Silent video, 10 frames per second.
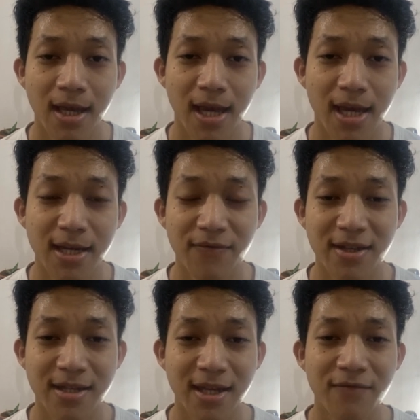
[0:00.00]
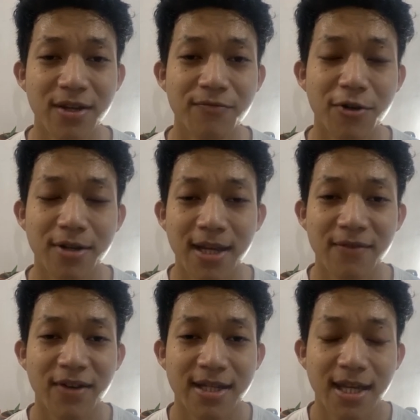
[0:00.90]
and if it's even worth
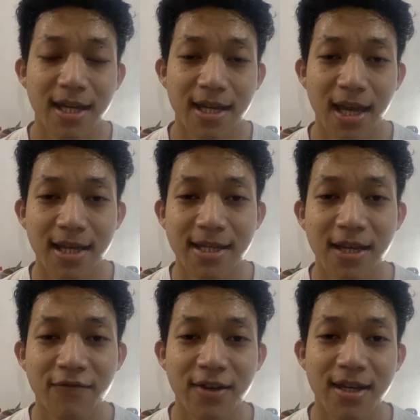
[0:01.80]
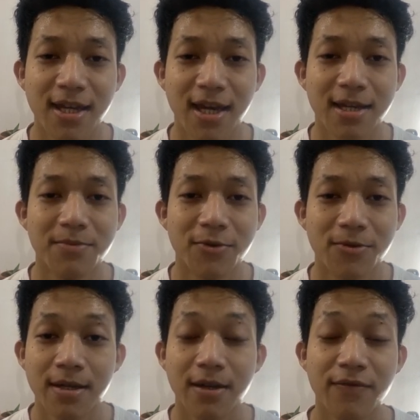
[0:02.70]
investing in Axie Infinity
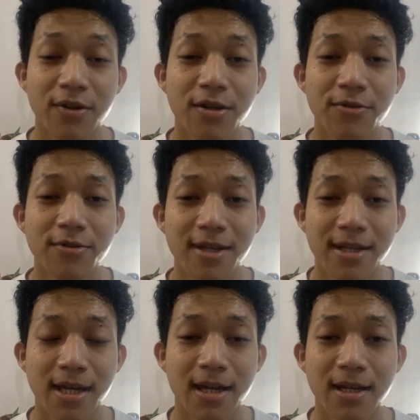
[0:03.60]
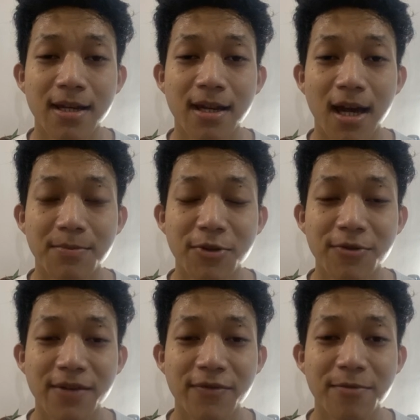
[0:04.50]
anymore. If you're new to this channel, I'm
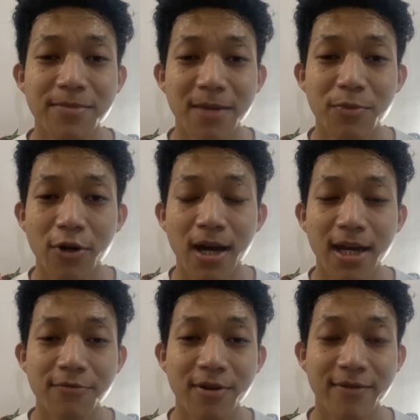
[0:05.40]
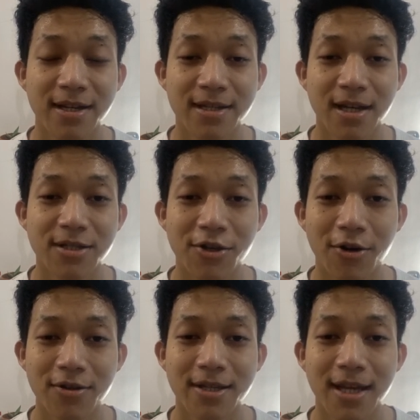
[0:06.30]
Louis from Crypto Hike, where we discuss
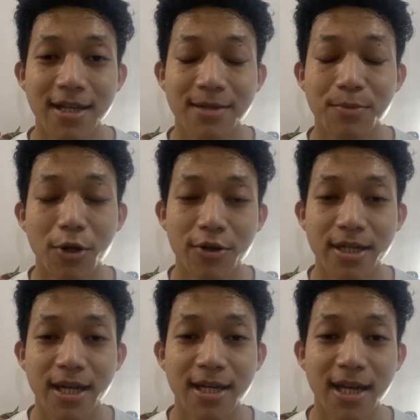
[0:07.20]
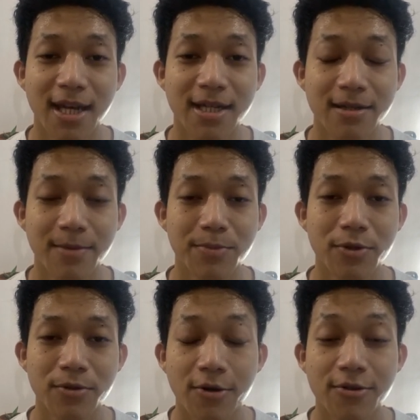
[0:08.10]
all things blockchain and
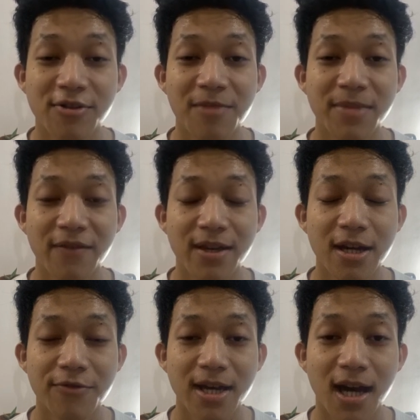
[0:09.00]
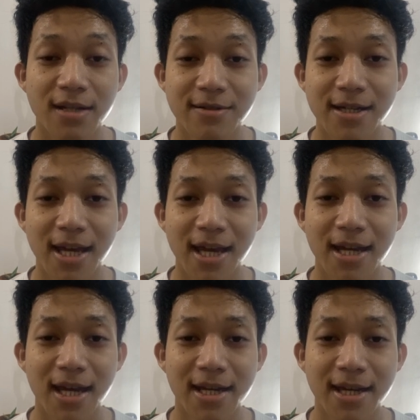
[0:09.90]
crypto. Also, I'm giving away 100
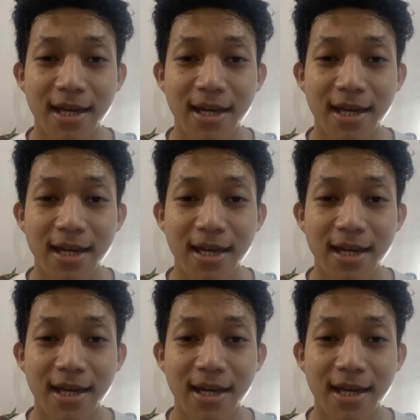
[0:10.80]
ADA at the